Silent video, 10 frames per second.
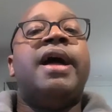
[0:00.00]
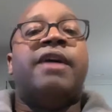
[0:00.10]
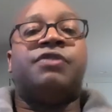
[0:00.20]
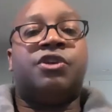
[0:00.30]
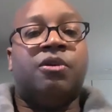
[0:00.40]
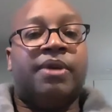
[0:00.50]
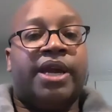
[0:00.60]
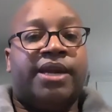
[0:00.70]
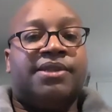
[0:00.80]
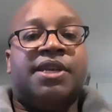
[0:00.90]
After Cuba
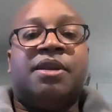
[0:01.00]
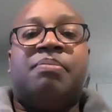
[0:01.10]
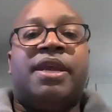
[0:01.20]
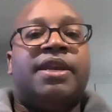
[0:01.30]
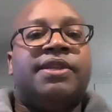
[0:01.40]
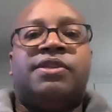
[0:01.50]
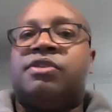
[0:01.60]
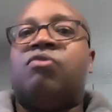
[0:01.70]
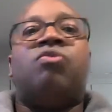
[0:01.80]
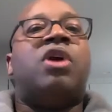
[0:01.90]
got its independence,
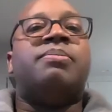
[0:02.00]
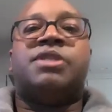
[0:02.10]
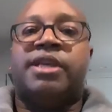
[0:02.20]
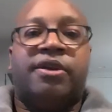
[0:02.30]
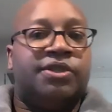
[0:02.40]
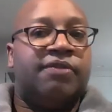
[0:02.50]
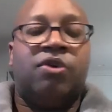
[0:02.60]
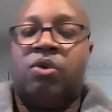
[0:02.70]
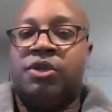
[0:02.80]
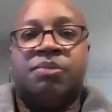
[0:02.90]
rum sales, of
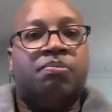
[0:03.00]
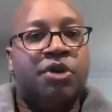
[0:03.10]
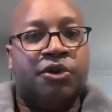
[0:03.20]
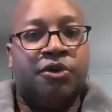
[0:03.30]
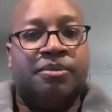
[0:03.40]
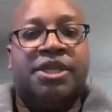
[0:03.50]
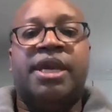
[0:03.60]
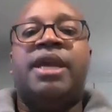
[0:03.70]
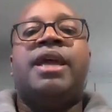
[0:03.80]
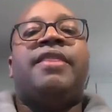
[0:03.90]
course, boomed,
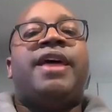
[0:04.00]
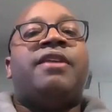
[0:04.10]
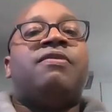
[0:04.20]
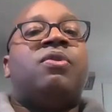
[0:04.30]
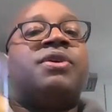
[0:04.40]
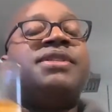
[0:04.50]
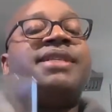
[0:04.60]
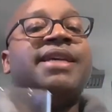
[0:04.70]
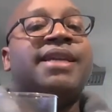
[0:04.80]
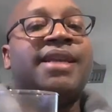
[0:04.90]
and that, of course,
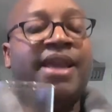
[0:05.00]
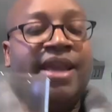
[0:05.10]
did